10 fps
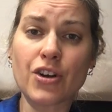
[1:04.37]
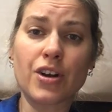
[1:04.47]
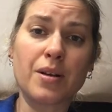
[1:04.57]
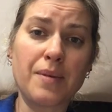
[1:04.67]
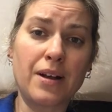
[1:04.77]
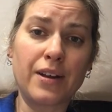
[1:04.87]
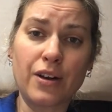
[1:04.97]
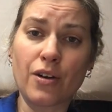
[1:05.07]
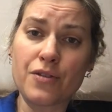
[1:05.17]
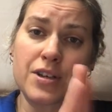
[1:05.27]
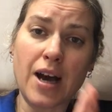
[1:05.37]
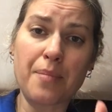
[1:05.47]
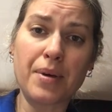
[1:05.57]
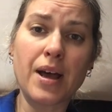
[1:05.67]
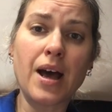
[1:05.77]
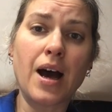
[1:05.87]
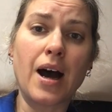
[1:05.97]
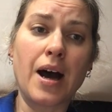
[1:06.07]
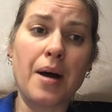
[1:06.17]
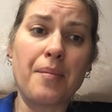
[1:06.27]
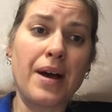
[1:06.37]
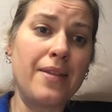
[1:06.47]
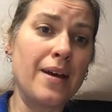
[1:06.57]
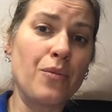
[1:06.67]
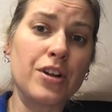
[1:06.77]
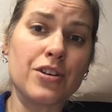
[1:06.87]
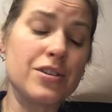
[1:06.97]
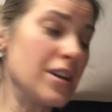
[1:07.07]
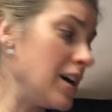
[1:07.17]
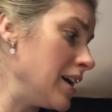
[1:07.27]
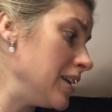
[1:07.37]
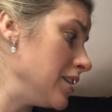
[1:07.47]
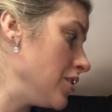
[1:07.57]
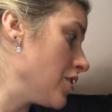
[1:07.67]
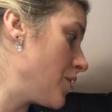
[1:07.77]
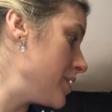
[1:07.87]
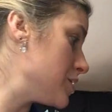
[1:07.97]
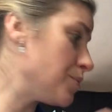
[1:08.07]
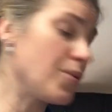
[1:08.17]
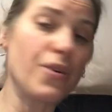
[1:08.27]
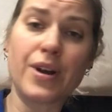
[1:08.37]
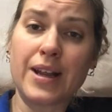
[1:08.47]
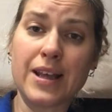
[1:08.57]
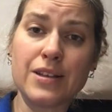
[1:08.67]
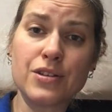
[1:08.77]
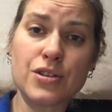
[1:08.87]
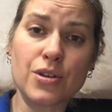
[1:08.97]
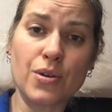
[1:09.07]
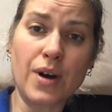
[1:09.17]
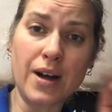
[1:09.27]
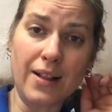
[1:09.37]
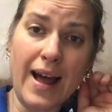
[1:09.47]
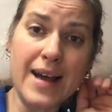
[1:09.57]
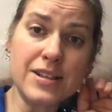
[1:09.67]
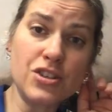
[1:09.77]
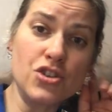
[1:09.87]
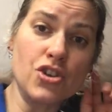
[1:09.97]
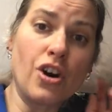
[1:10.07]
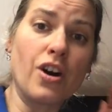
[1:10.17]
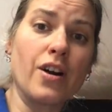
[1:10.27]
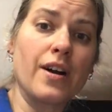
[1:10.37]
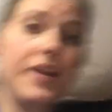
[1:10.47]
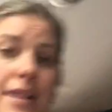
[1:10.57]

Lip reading: You're going to melt it over top. And then when you're done, you're going to pour it into a glass jar. I